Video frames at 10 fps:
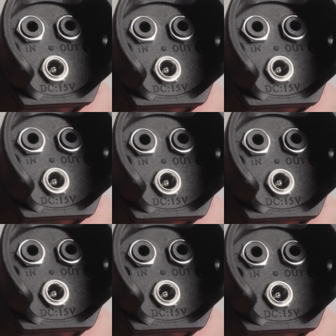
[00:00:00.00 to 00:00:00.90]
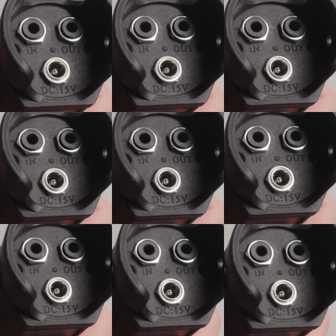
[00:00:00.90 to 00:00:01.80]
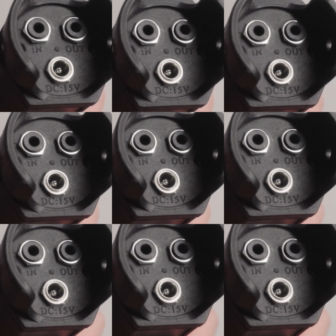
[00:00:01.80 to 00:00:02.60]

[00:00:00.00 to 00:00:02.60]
the DC port for powering and charging the light.